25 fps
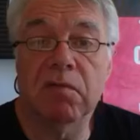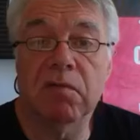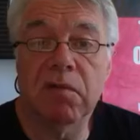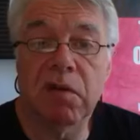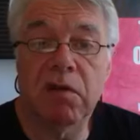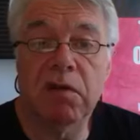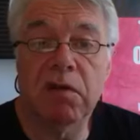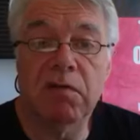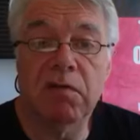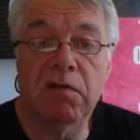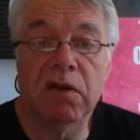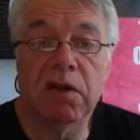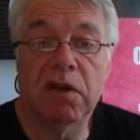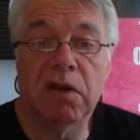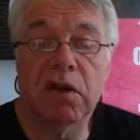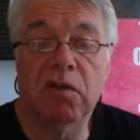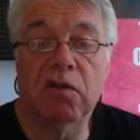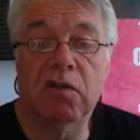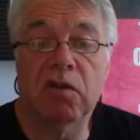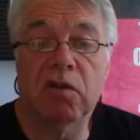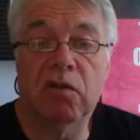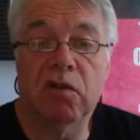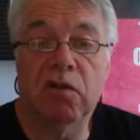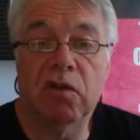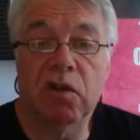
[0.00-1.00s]
very, very
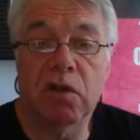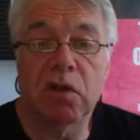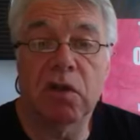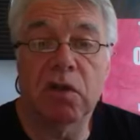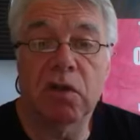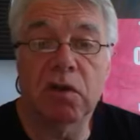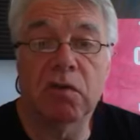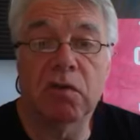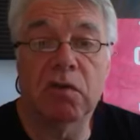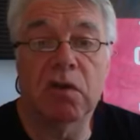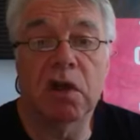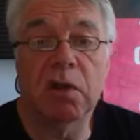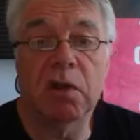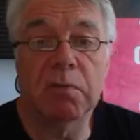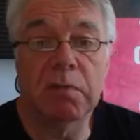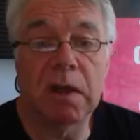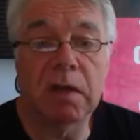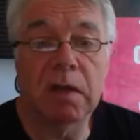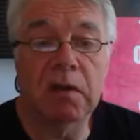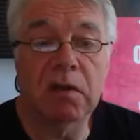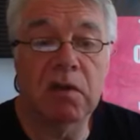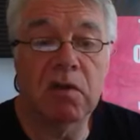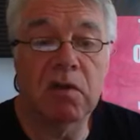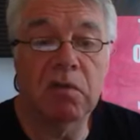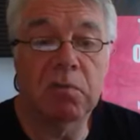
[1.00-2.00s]
concerned
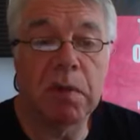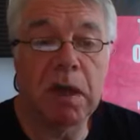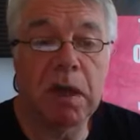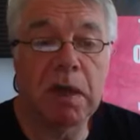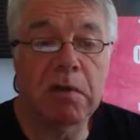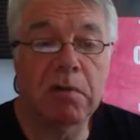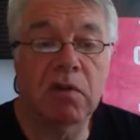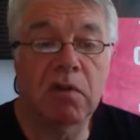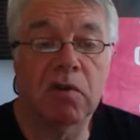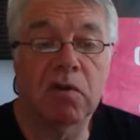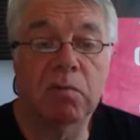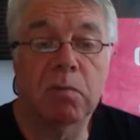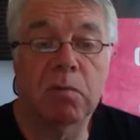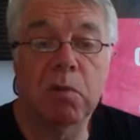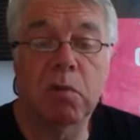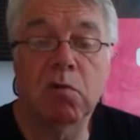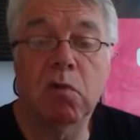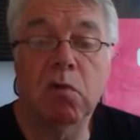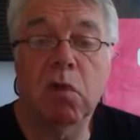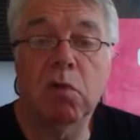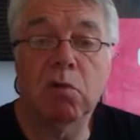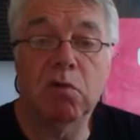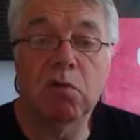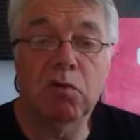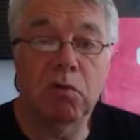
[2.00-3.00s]
about these barriers. But
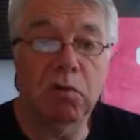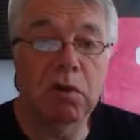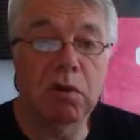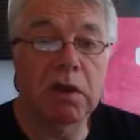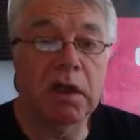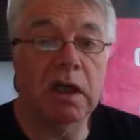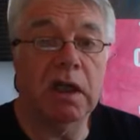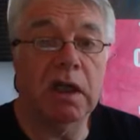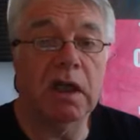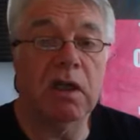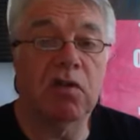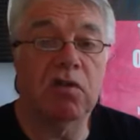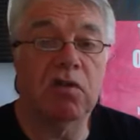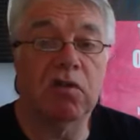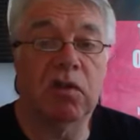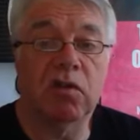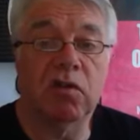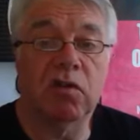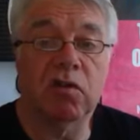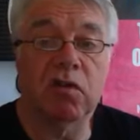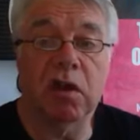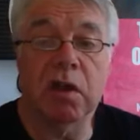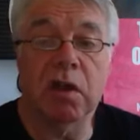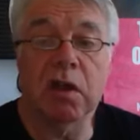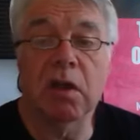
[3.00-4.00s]
what was really
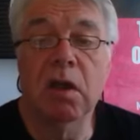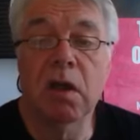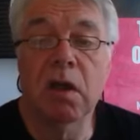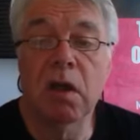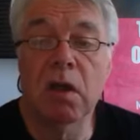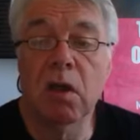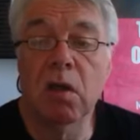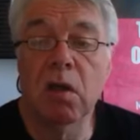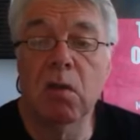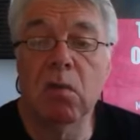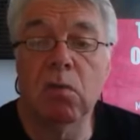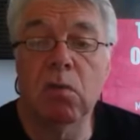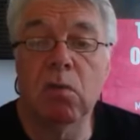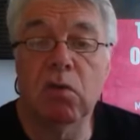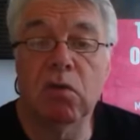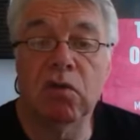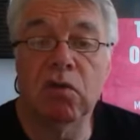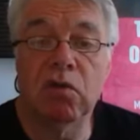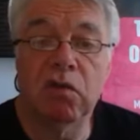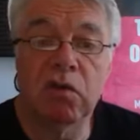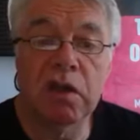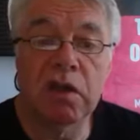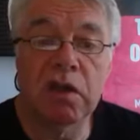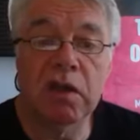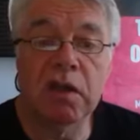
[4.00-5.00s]
interesting
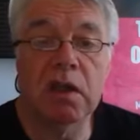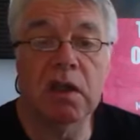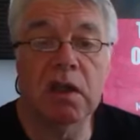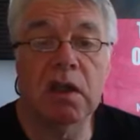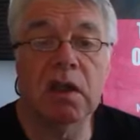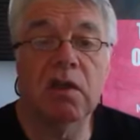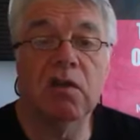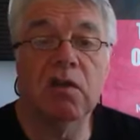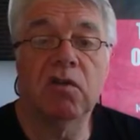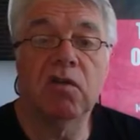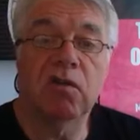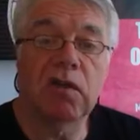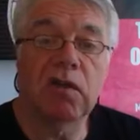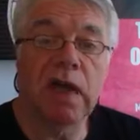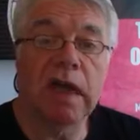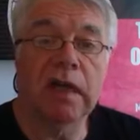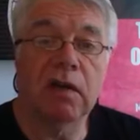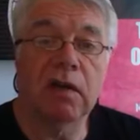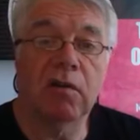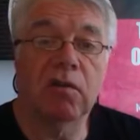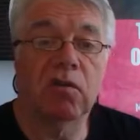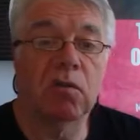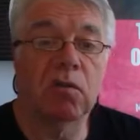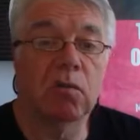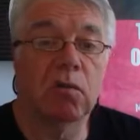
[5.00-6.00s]
was the
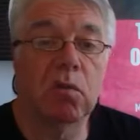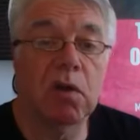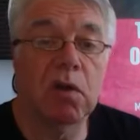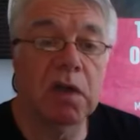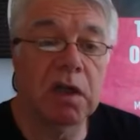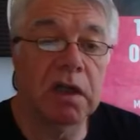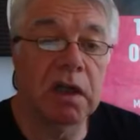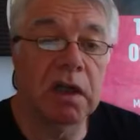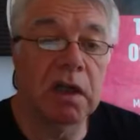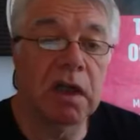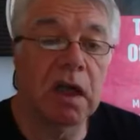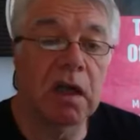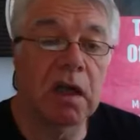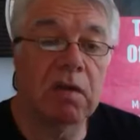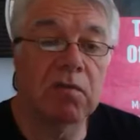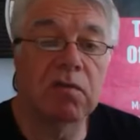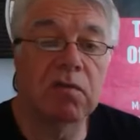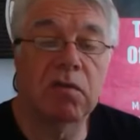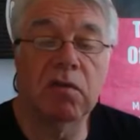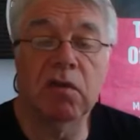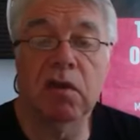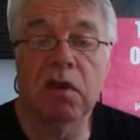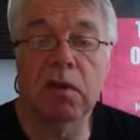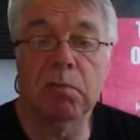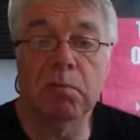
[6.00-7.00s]
stats where they have
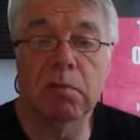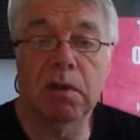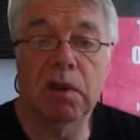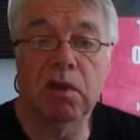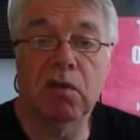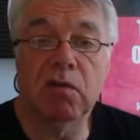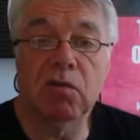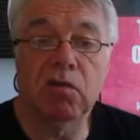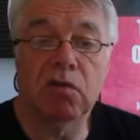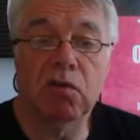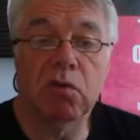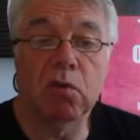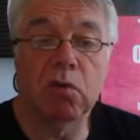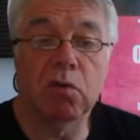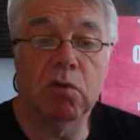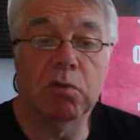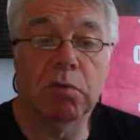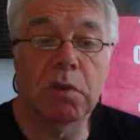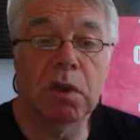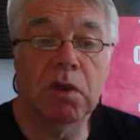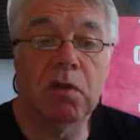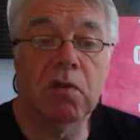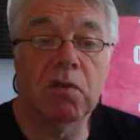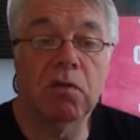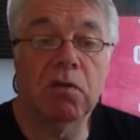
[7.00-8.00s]
been installed,
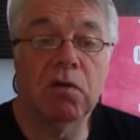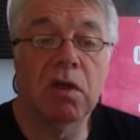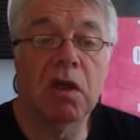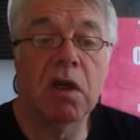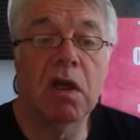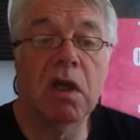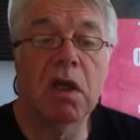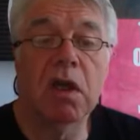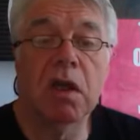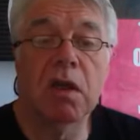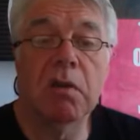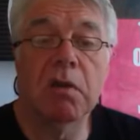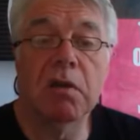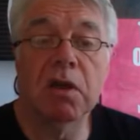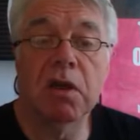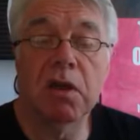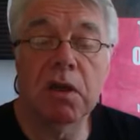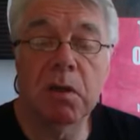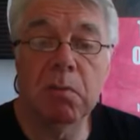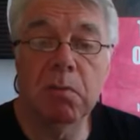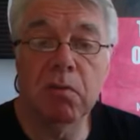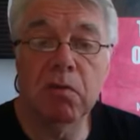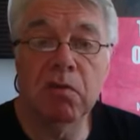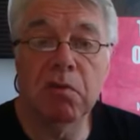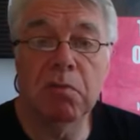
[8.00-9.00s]
because the
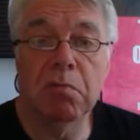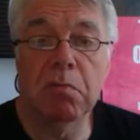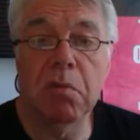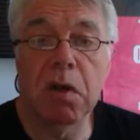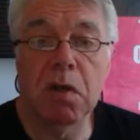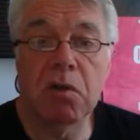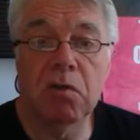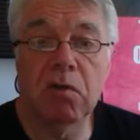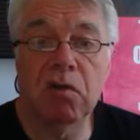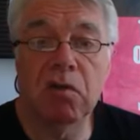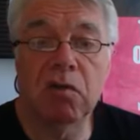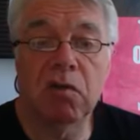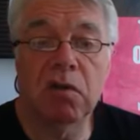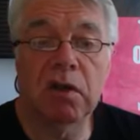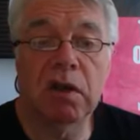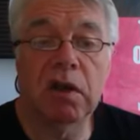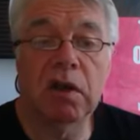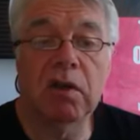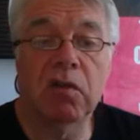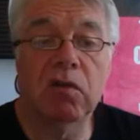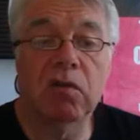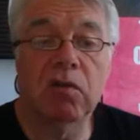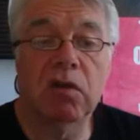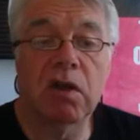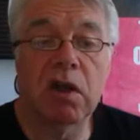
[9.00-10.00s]
numbers of
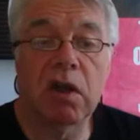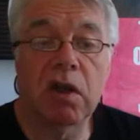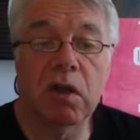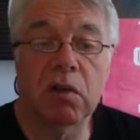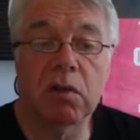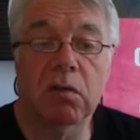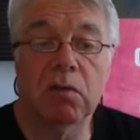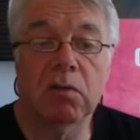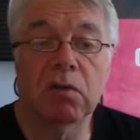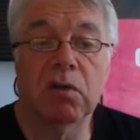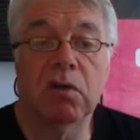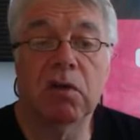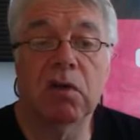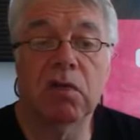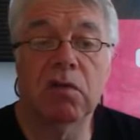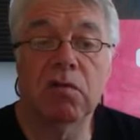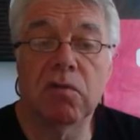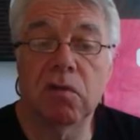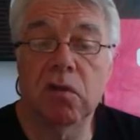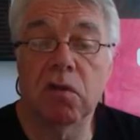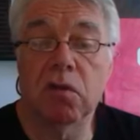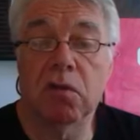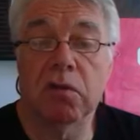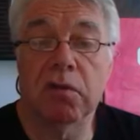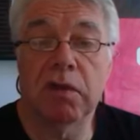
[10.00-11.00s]
motorcyclists killed
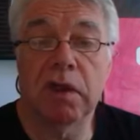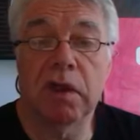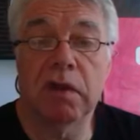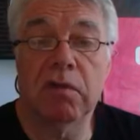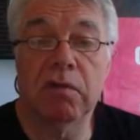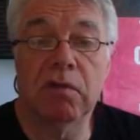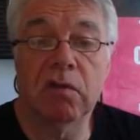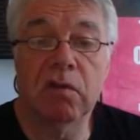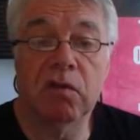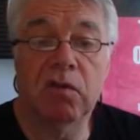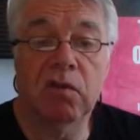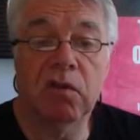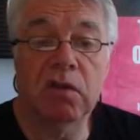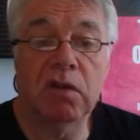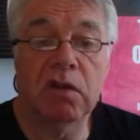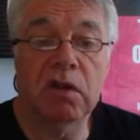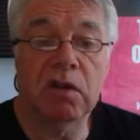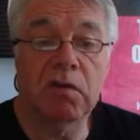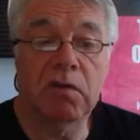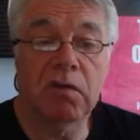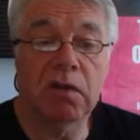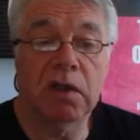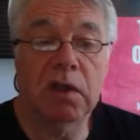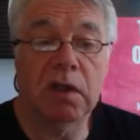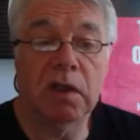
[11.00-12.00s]
have gone down
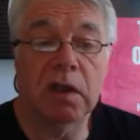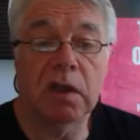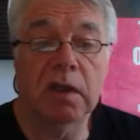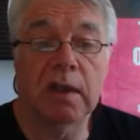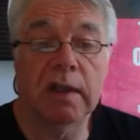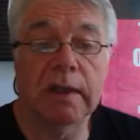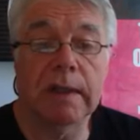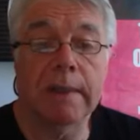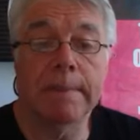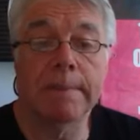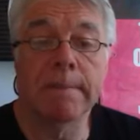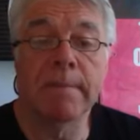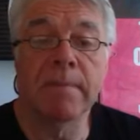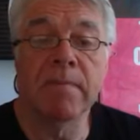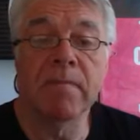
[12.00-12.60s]
significantly.